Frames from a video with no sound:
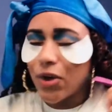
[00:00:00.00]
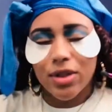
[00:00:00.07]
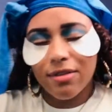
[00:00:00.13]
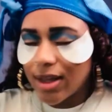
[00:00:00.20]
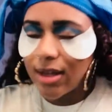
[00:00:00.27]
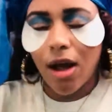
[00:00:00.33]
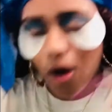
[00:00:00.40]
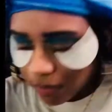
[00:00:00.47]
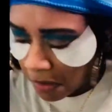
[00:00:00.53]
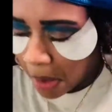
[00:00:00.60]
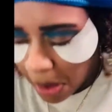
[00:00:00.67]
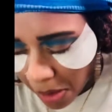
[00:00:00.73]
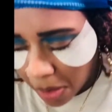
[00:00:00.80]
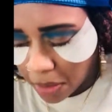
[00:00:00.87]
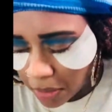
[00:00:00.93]
You gotta
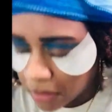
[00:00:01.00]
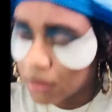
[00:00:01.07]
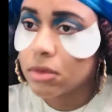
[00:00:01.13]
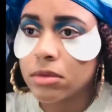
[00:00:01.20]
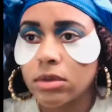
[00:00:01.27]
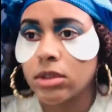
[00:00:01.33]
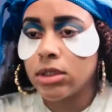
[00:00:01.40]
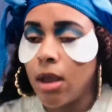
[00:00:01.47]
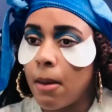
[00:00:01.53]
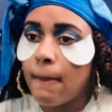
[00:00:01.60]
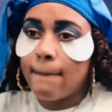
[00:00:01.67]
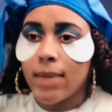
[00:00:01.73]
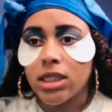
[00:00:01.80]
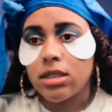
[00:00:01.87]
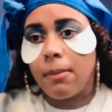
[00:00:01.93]
hype yourself up when you're
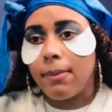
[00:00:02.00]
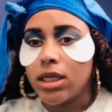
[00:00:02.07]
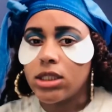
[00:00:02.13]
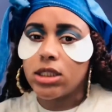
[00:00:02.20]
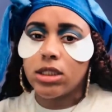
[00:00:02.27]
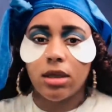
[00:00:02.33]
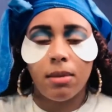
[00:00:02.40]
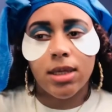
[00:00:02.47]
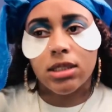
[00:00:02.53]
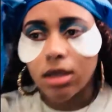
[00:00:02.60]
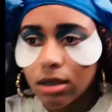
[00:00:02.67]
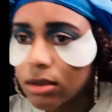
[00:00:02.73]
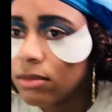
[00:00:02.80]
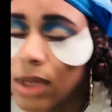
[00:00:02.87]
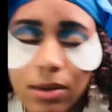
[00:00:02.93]
doing your makeup or
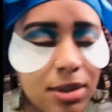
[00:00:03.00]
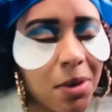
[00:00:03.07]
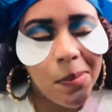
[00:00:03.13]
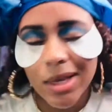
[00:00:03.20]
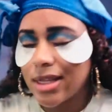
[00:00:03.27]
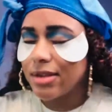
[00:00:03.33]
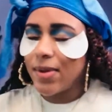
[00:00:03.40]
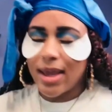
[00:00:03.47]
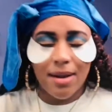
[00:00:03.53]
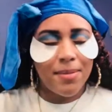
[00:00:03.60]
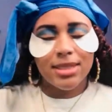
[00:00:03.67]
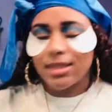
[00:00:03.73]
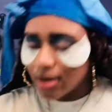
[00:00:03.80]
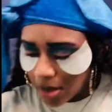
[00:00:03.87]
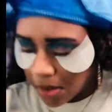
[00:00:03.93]
taking your pictures or
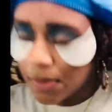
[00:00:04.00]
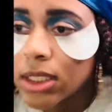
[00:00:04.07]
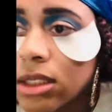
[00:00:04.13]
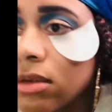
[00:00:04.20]
whatever.